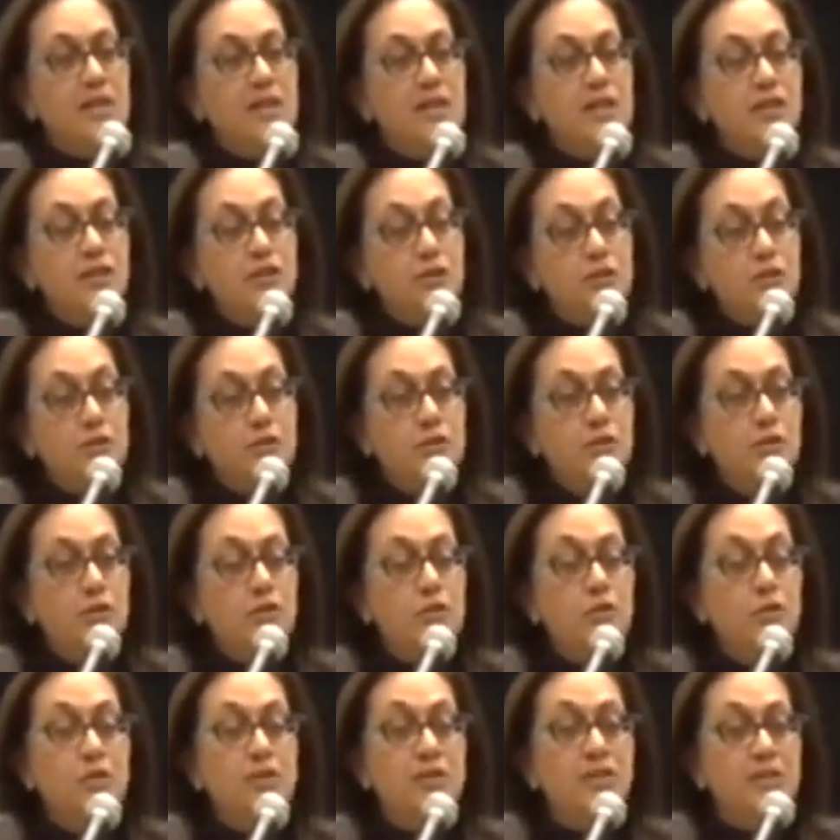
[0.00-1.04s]
need to
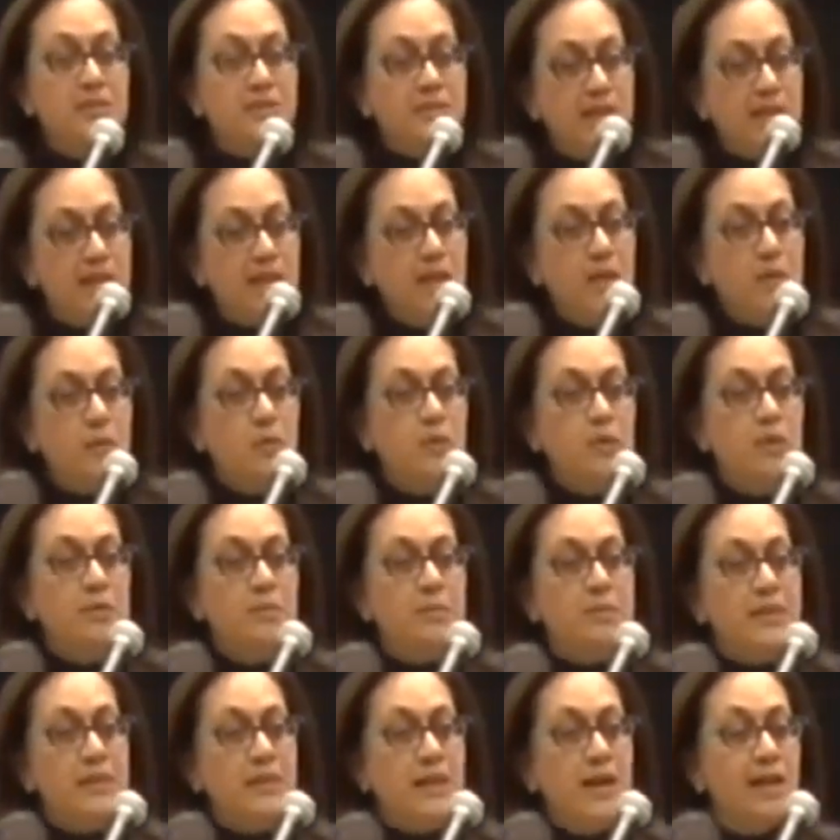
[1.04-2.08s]
know that they will
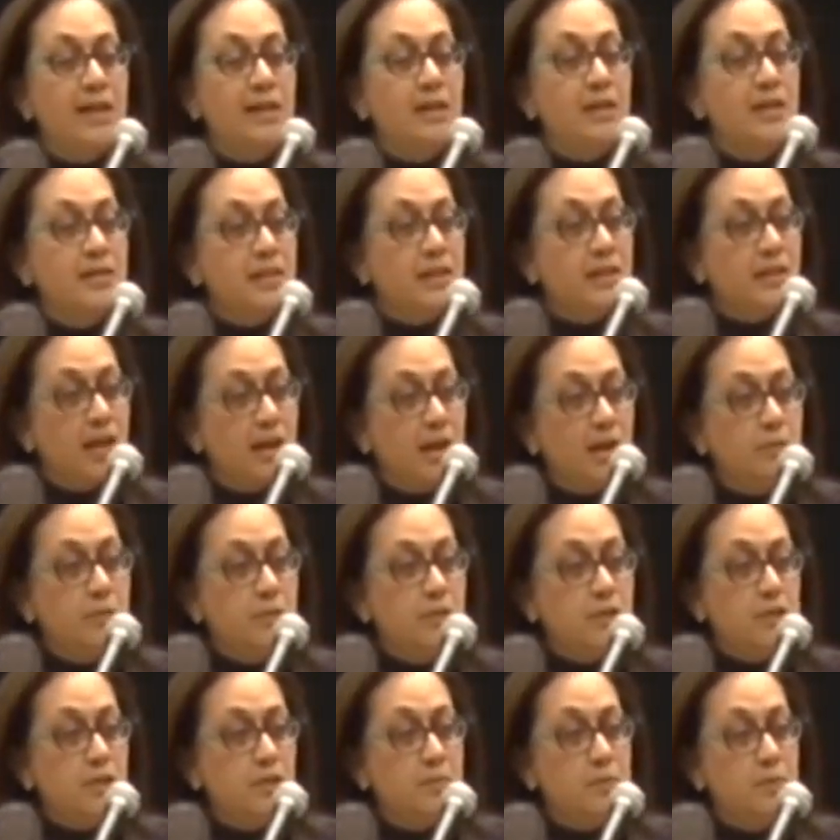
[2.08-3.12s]
be held
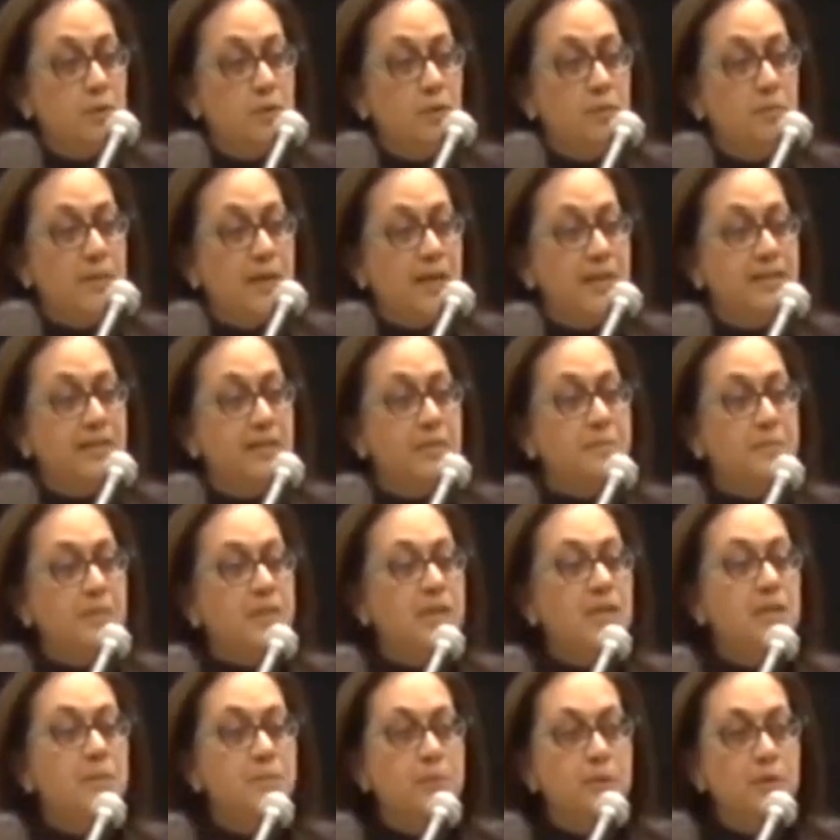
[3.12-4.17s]
accountable by the
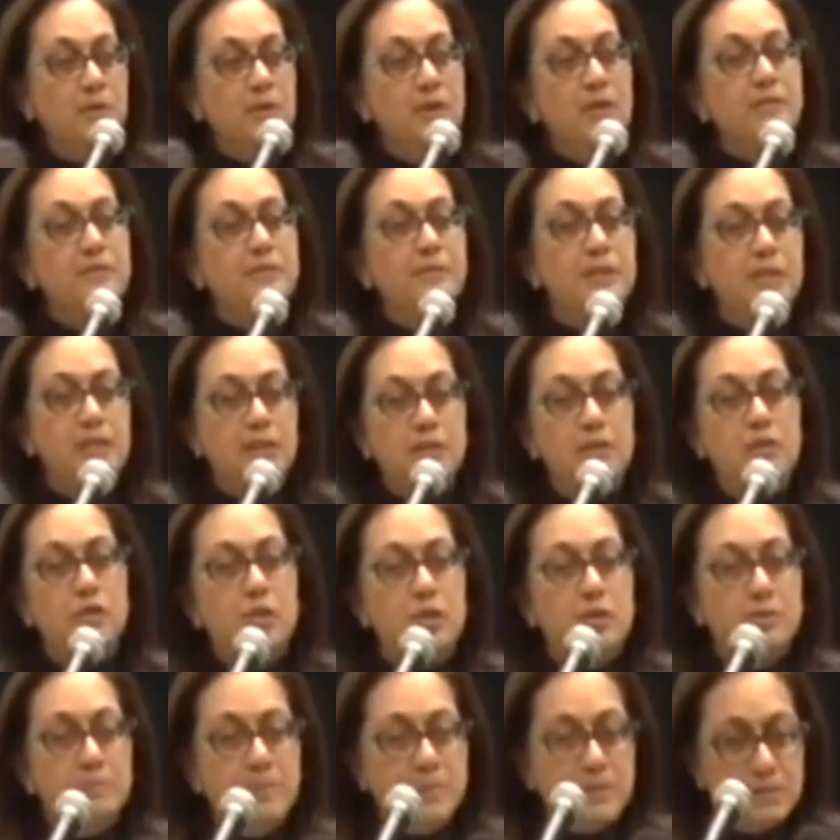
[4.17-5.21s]
people of
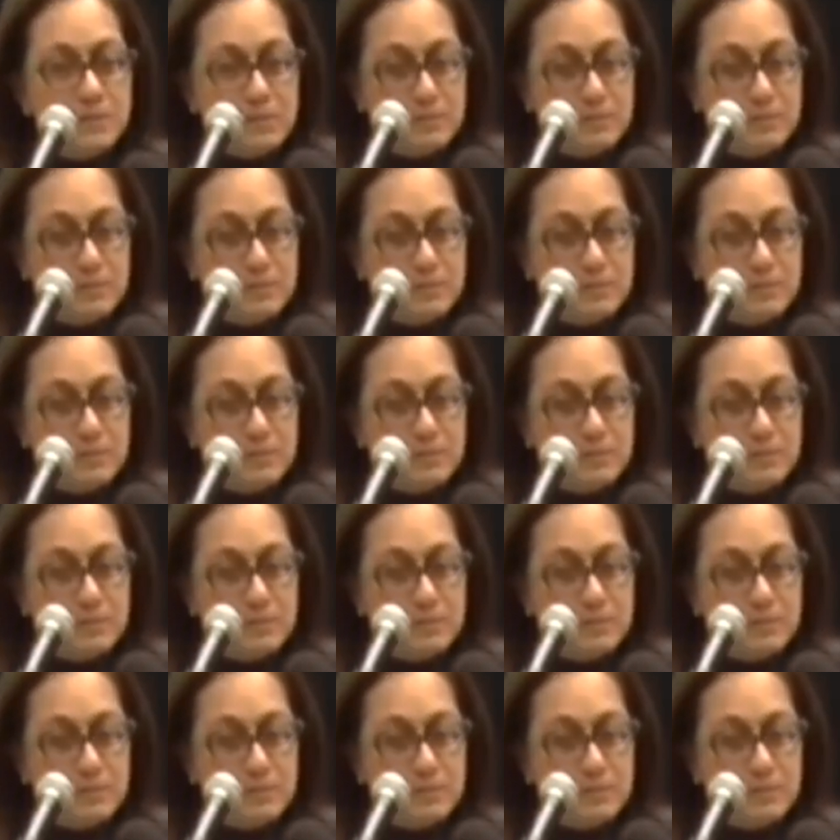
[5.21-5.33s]
Egypt.